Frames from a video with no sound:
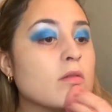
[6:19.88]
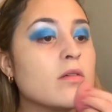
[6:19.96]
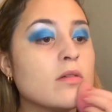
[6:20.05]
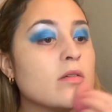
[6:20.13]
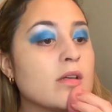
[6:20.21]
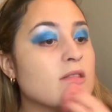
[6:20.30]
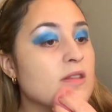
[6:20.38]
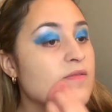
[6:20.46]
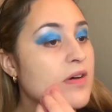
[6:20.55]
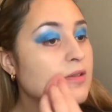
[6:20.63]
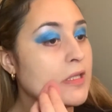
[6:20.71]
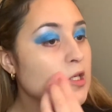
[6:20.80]
get the
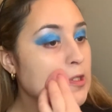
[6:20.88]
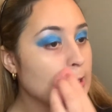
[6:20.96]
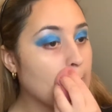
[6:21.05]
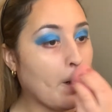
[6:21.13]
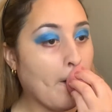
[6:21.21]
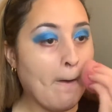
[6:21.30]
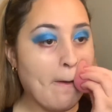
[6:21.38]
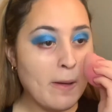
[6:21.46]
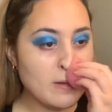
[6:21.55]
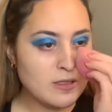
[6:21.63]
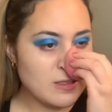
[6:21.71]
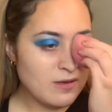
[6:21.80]
foundation
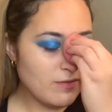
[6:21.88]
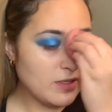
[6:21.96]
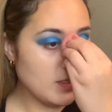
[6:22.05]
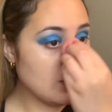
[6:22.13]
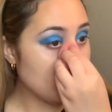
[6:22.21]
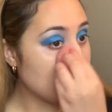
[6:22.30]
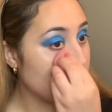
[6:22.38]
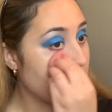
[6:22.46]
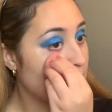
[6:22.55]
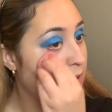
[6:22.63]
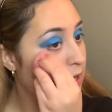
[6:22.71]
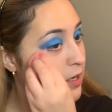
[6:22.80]
to definitely stick
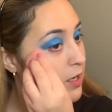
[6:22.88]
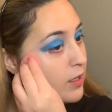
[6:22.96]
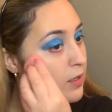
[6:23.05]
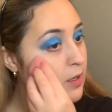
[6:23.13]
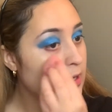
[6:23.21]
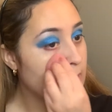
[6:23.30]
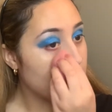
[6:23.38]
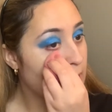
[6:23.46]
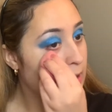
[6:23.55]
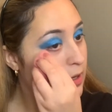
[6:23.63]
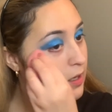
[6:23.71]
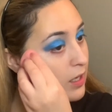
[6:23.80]
better
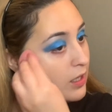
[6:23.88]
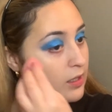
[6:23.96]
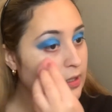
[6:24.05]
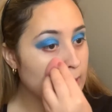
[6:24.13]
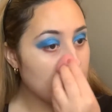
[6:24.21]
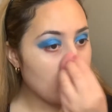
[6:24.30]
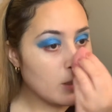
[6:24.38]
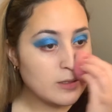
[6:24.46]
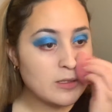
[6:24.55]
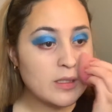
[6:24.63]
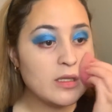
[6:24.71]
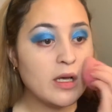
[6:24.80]
and to
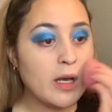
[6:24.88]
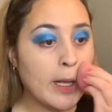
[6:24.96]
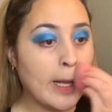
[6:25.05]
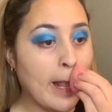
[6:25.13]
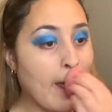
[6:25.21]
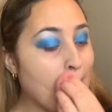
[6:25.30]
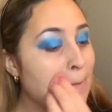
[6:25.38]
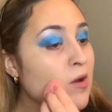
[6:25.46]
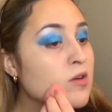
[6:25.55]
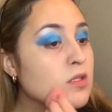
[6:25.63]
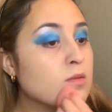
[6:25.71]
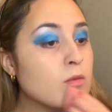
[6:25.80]
look a lot more
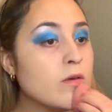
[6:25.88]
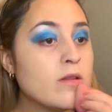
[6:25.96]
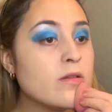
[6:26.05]
smooth.